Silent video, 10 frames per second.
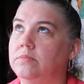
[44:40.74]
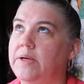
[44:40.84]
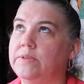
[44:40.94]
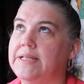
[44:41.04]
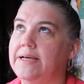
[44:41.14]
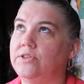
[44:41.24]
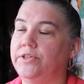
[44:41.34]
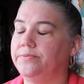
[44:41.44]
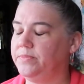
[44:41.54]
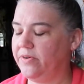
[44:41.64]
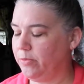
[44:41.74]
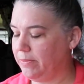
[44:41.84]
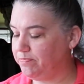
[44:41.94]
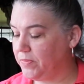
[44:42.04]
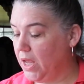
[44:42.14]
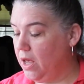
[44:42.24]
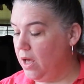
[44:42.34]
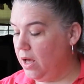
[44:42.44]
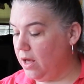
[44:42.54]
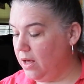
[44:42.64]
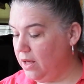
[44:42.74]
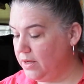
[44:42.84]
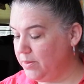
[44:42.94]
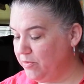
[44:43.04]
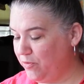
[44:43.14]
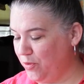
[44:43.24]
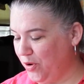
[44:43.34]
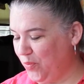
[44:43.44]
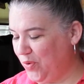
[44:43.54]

that was last year. Never mind. Uh, number four,